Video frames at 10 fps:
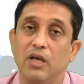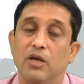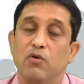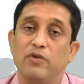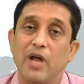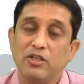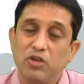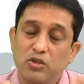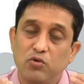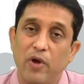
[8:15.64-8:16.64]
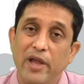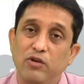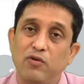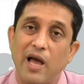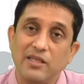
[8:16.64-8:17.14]
we are just going
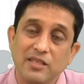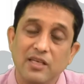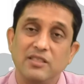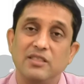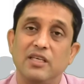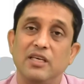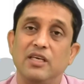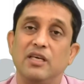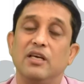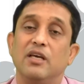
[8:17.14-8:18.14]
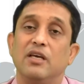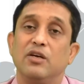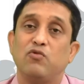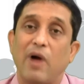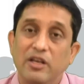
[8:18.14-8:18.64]
to assess the
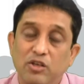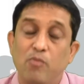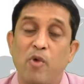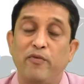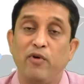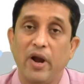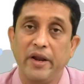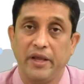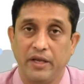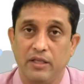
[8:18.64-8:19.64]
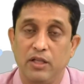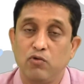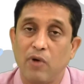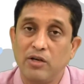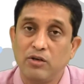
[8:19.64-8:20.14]
quantum of learning, the
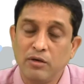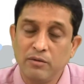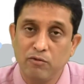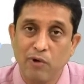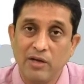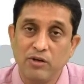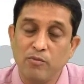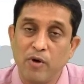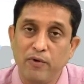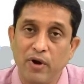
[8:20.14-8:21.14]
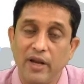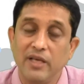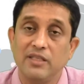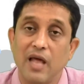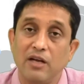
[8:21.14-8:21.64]
quantum of
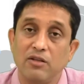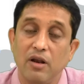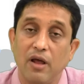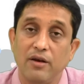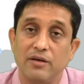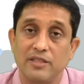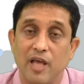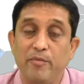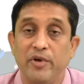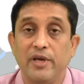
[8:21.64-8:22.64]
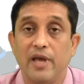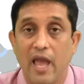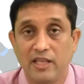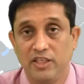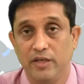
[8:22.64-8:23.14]
learning that the learners have
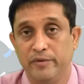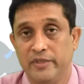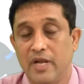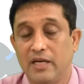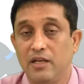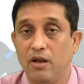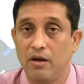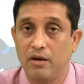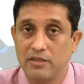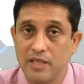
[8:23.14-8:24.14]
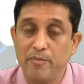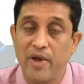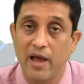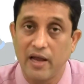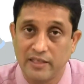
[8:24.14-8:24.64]
achieved, that the learners have
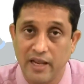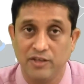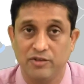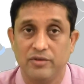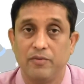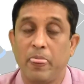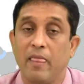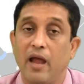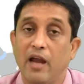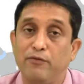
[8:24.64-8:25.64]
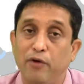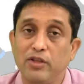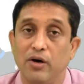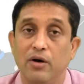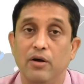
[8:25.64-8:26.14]
attained. And for
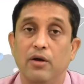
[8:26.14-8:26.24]
the